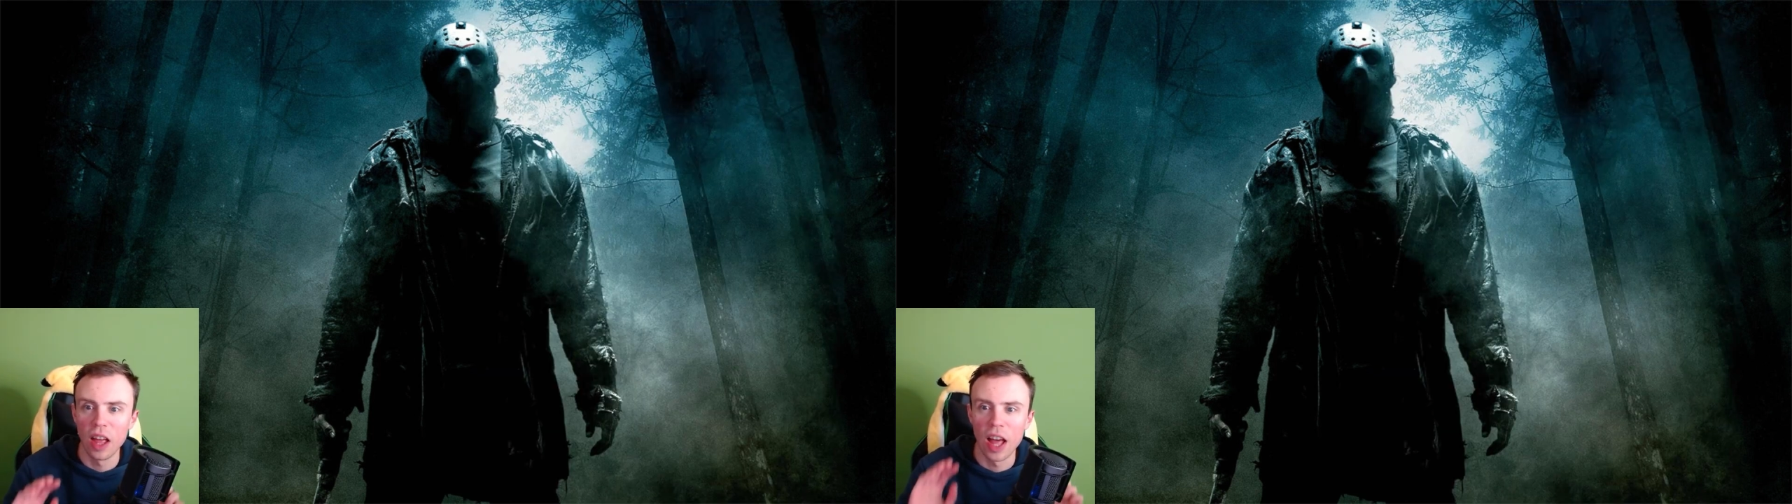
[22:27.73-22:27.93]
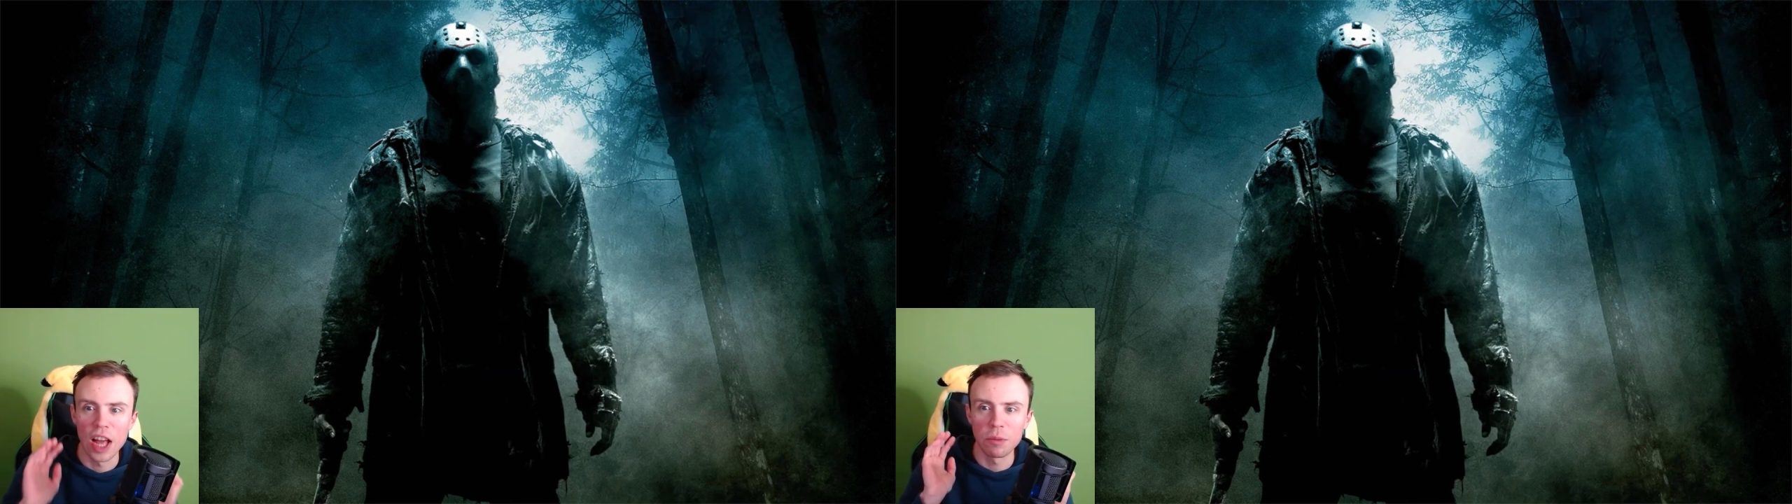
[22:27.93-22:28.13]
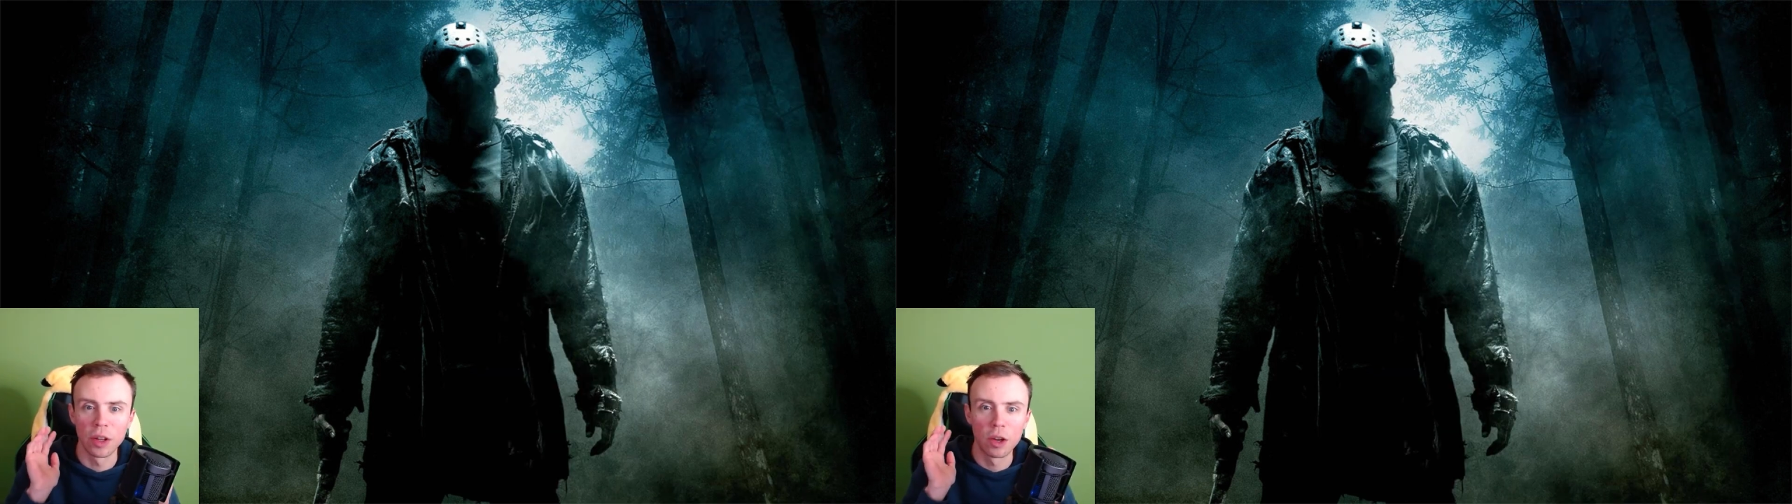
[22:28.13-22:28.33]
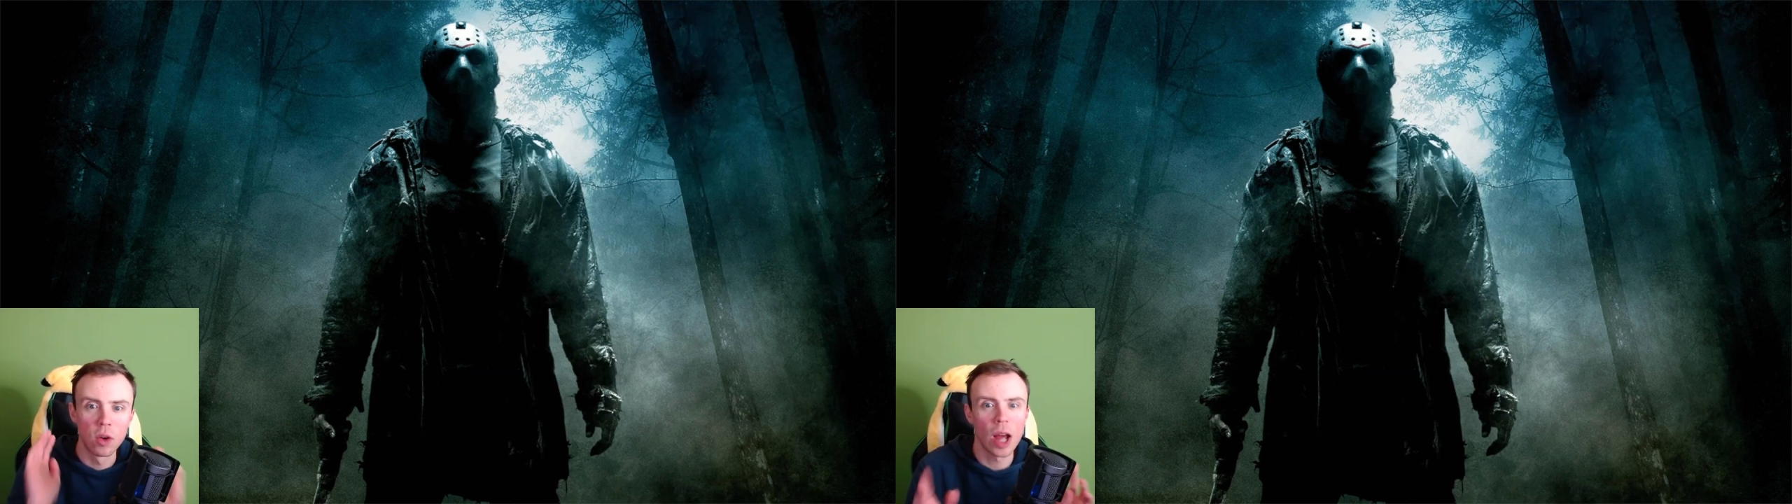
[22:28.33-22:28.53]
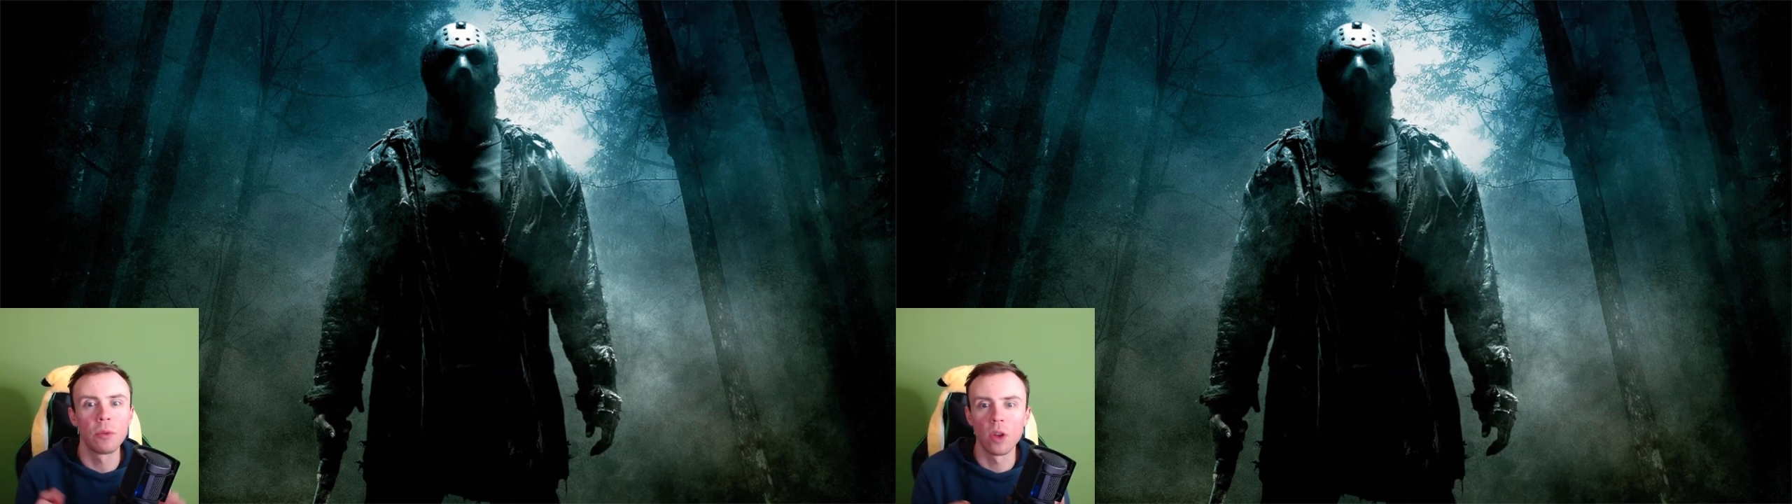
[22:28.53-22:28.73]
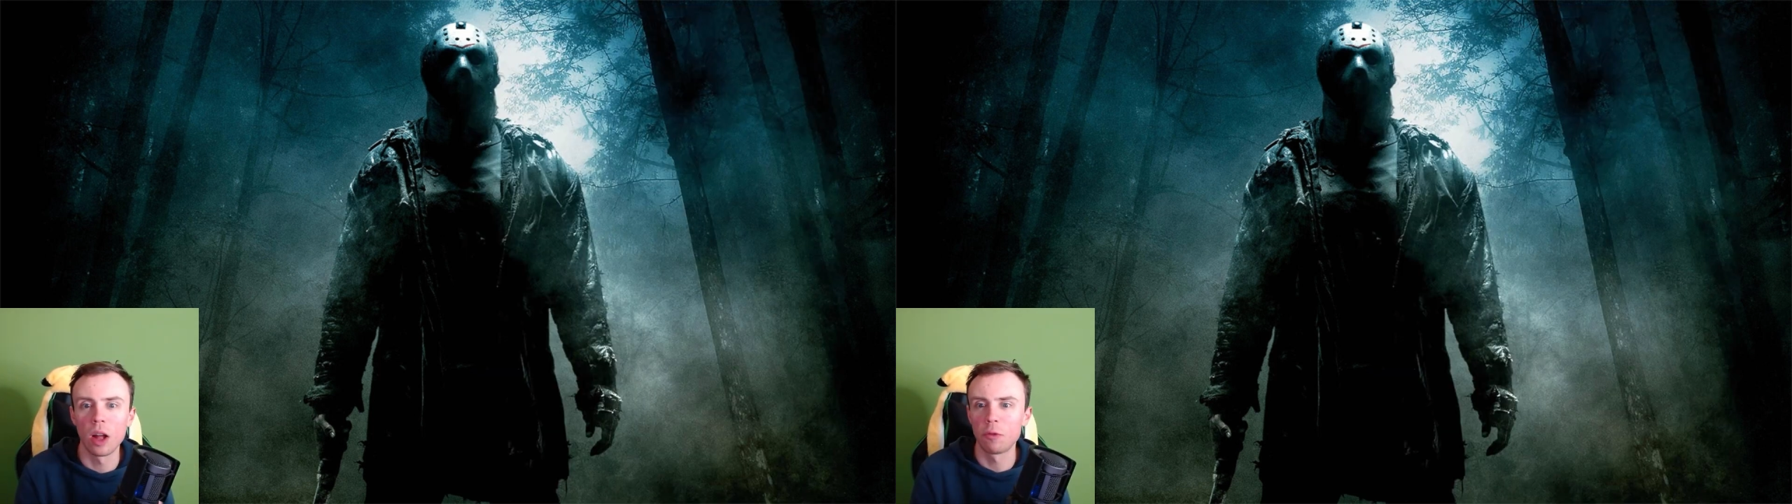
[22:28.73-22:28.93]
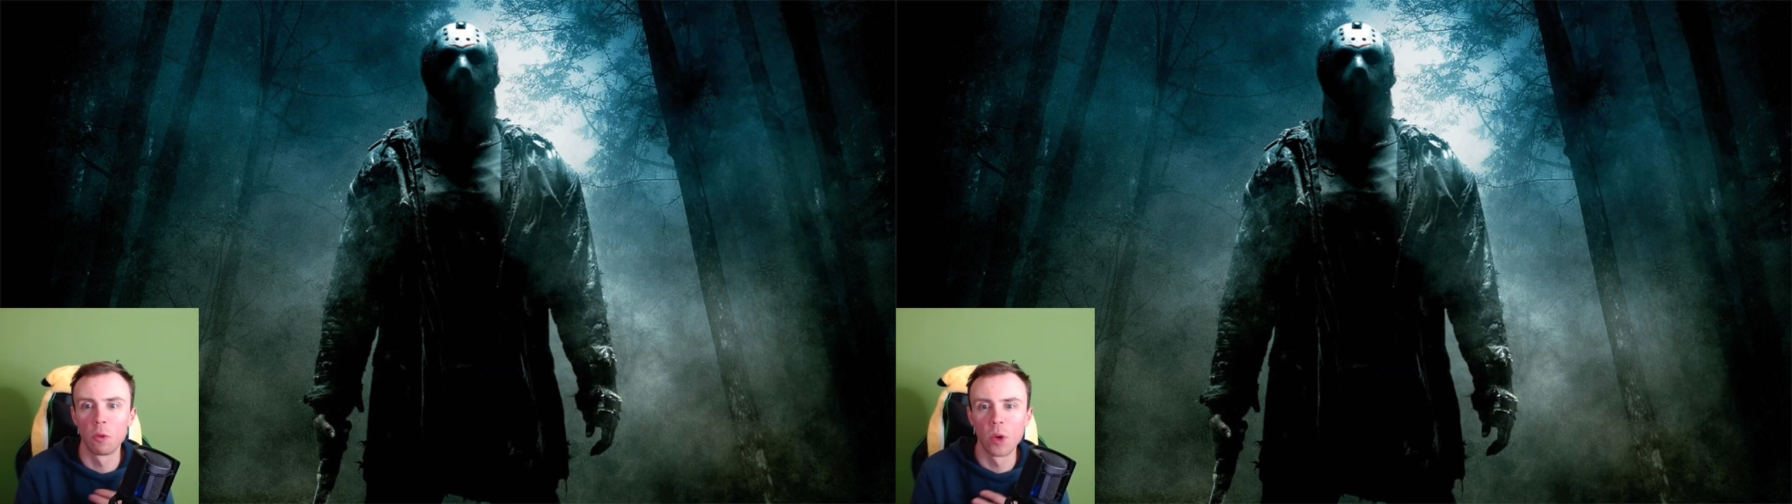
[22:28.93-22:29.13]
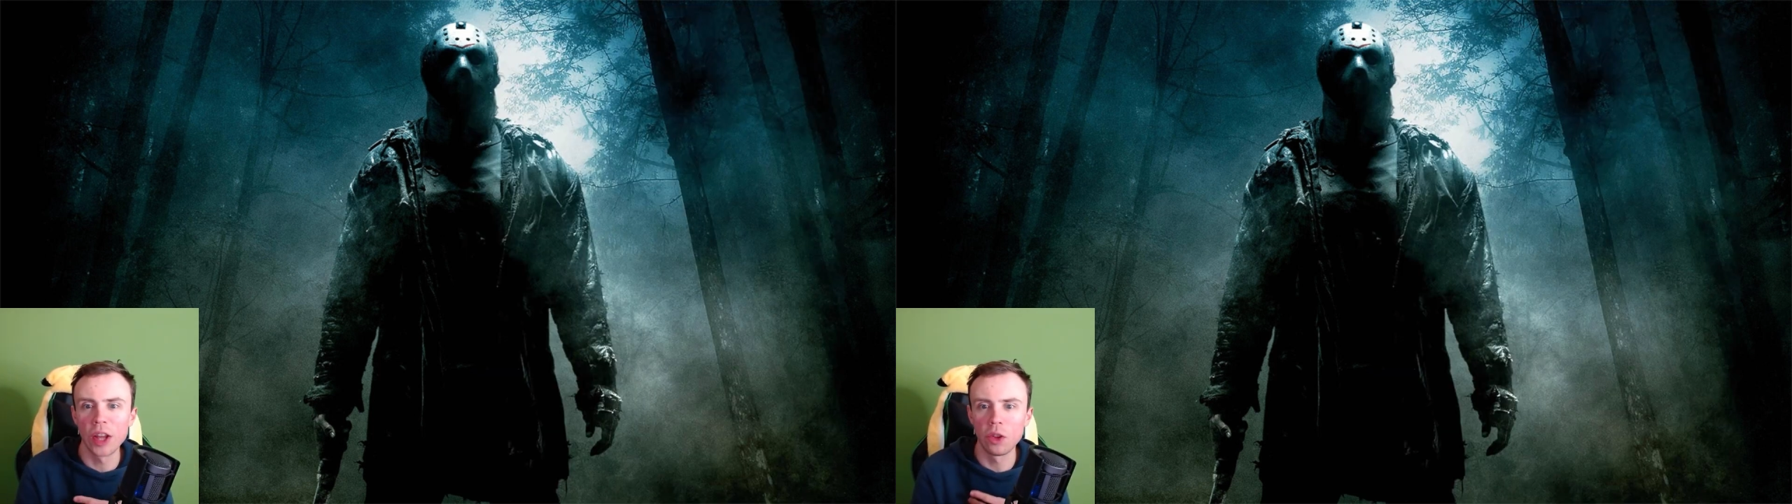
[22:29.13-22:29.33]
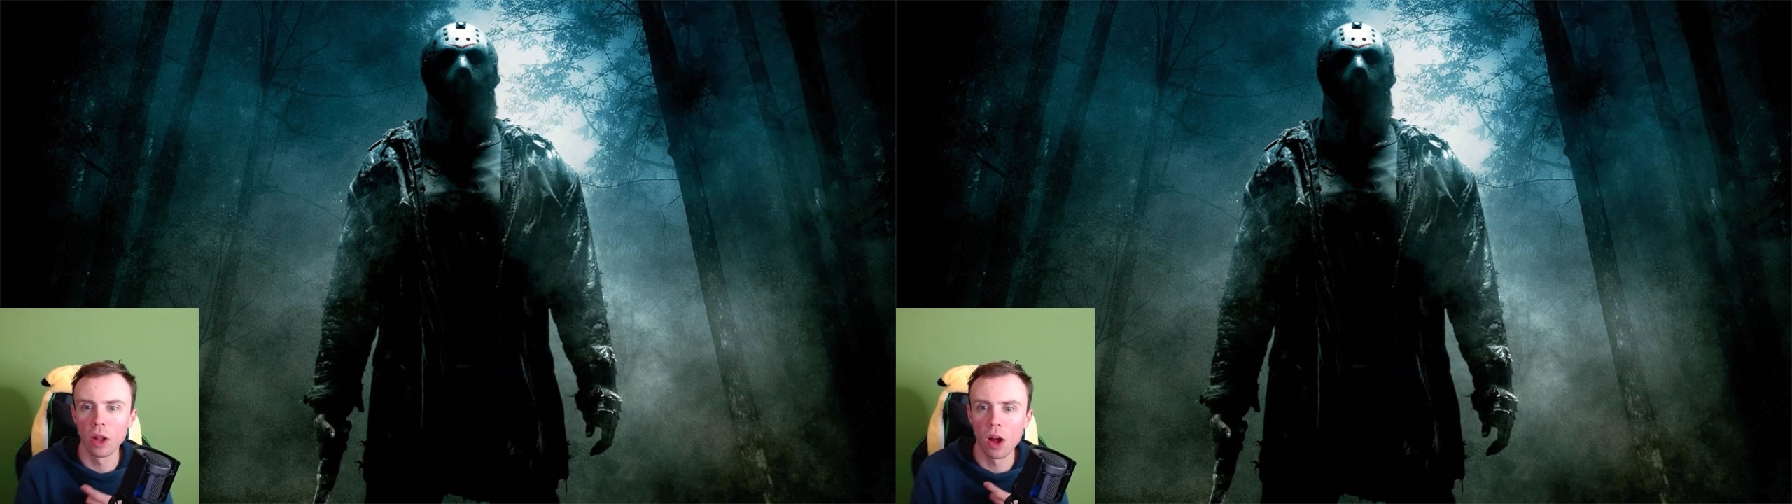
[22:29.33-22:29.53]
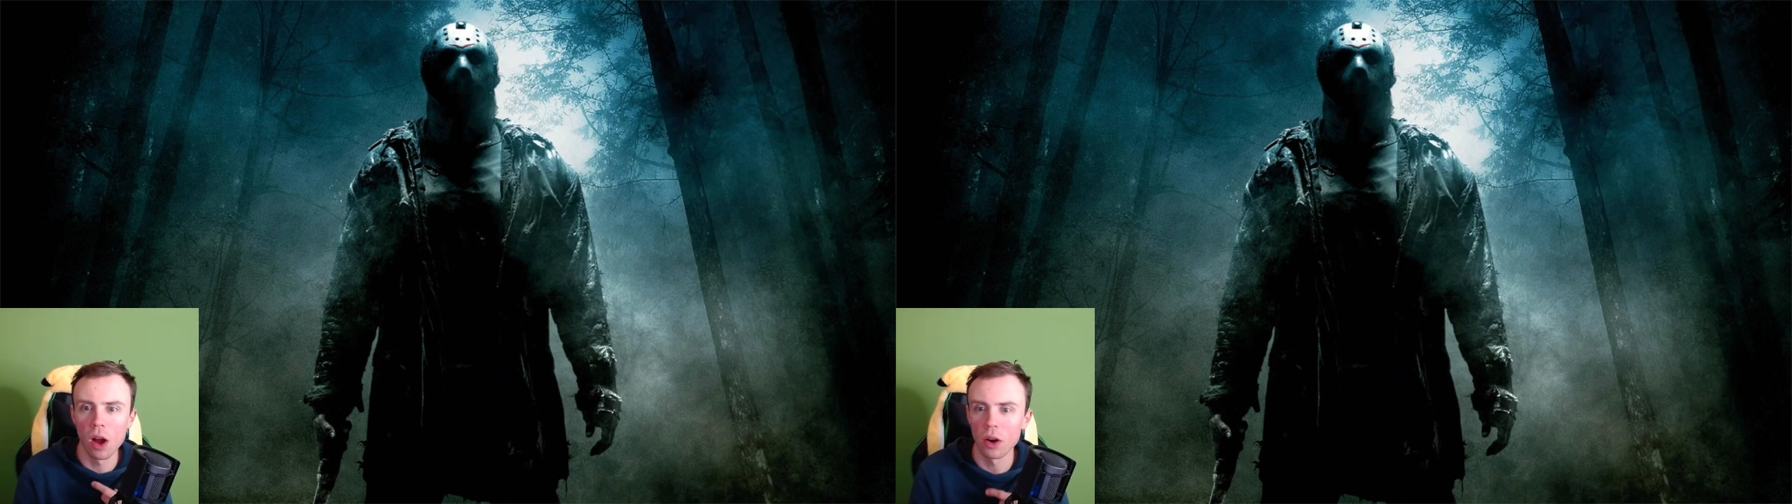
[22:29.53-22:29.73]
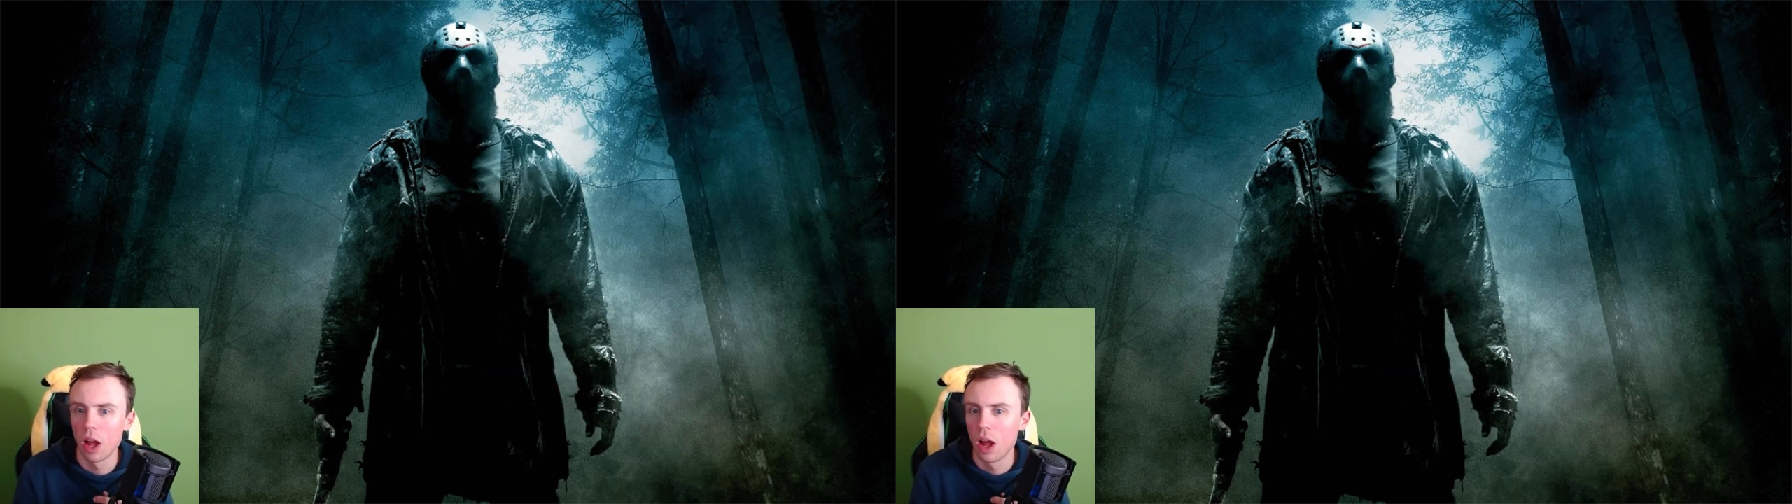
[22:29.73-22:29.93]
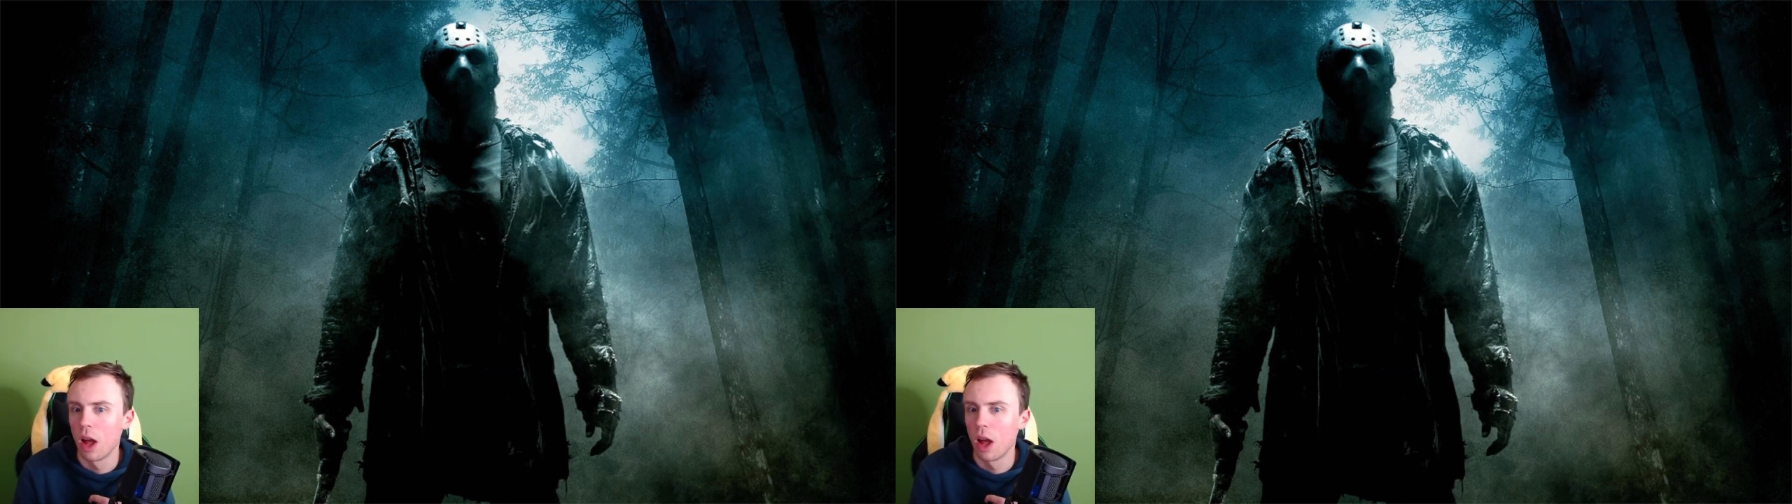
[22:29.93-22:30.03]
has been crapped on for way too long,